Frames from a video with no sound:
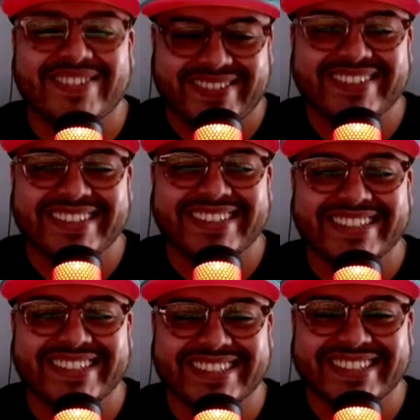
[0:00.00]

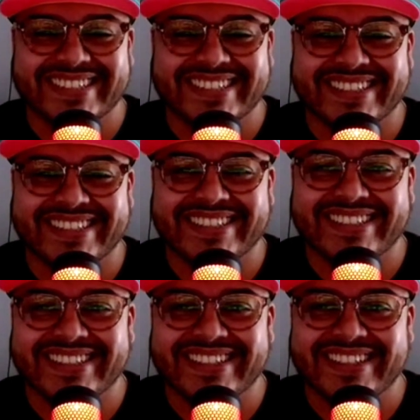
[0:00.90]

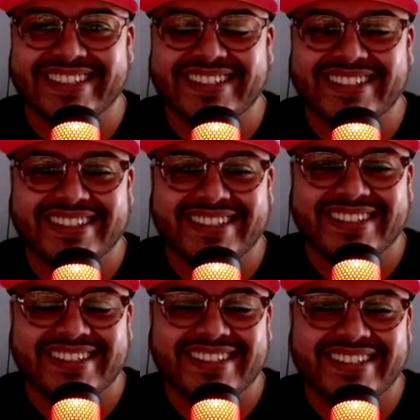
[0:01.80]

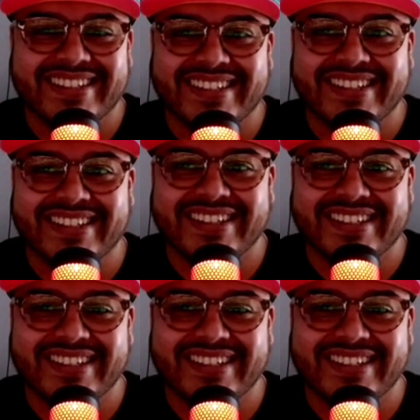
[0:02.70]
This person isn't speaking.